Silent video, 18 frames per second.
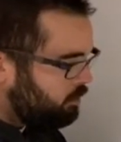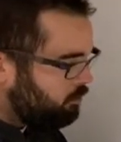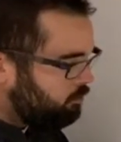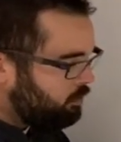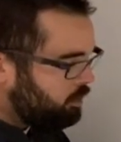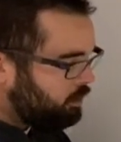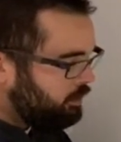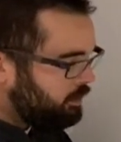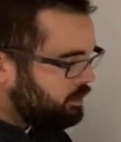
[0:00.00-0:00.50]

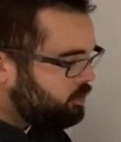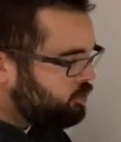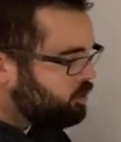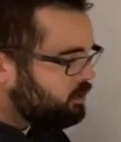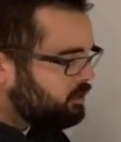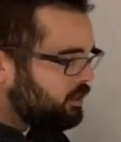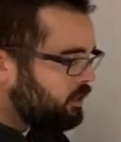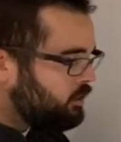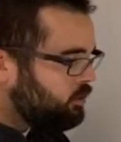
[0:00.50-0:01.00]
Well, this
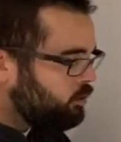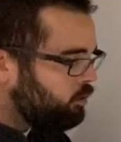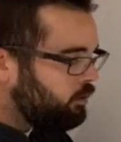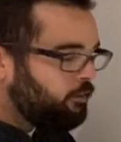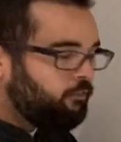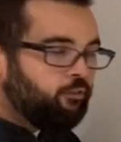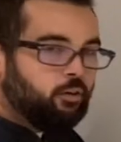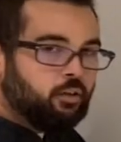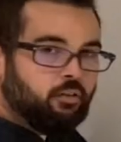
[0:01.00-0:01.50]
just says
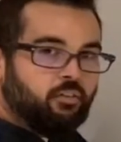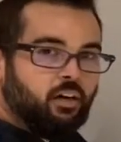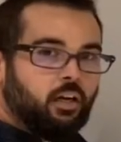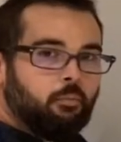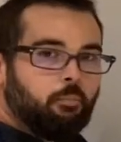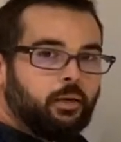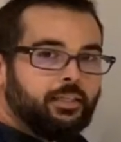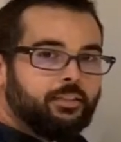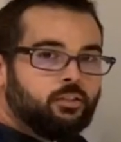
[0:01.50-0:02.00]
24
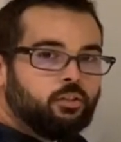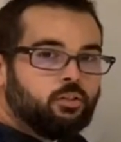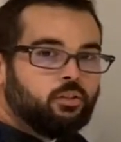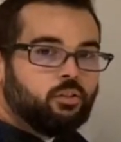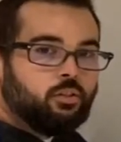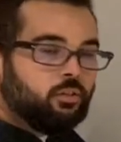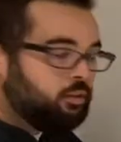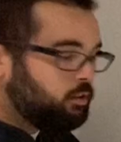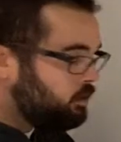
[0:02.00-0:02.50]
divided by
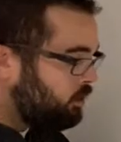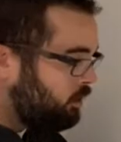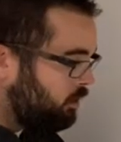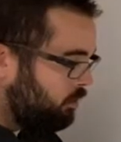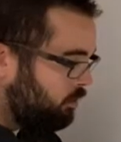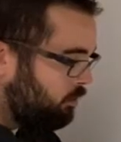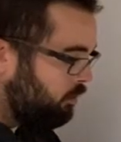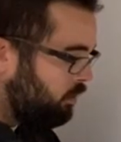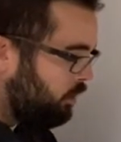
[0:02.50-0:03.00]

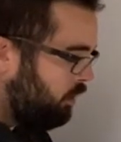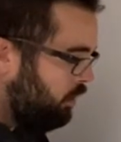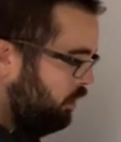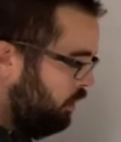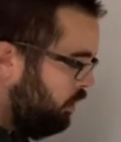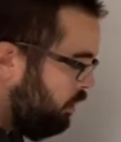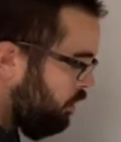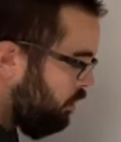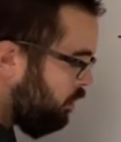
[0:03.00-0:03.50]
2,
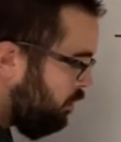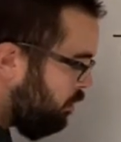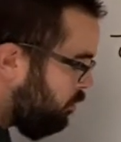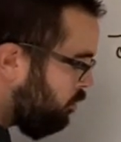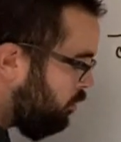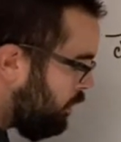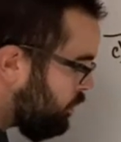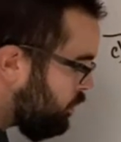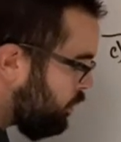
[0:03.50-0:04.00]

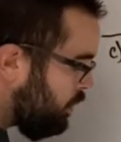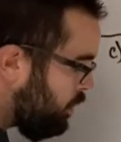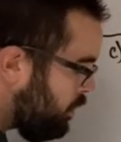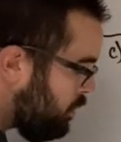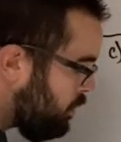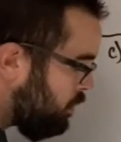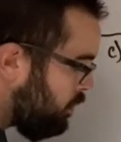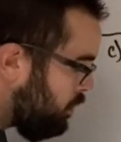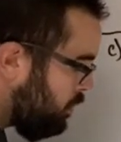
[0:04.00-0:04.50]
which
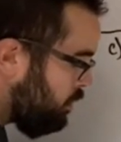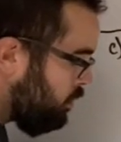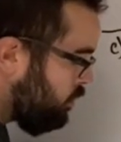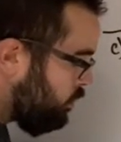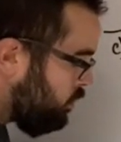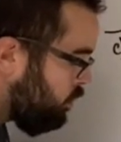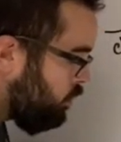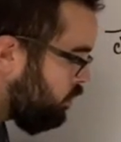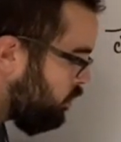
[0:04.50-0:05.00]
is
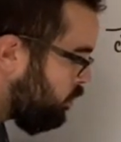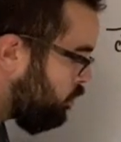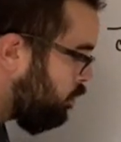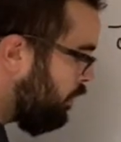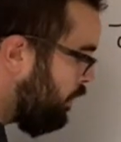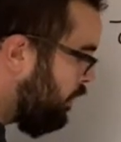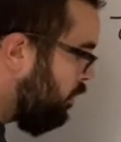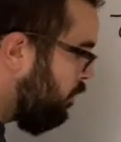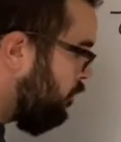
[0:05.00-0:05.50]

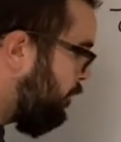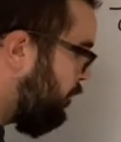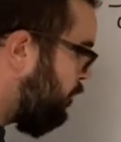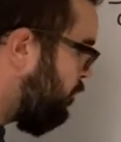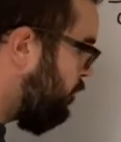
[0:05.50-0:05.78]
12.